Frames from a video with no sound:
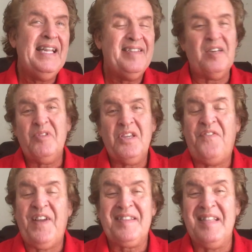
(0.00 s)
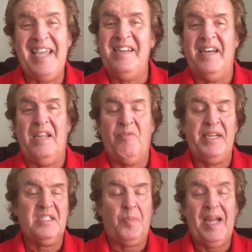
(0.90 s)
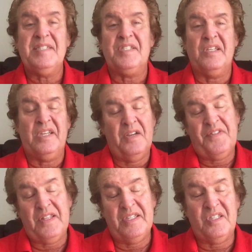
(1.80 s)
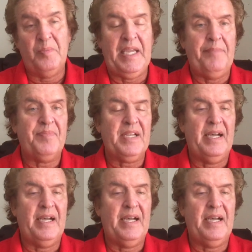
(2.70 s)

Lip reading: Didn't really affect the line in any way, surprisingly enough, at least to me.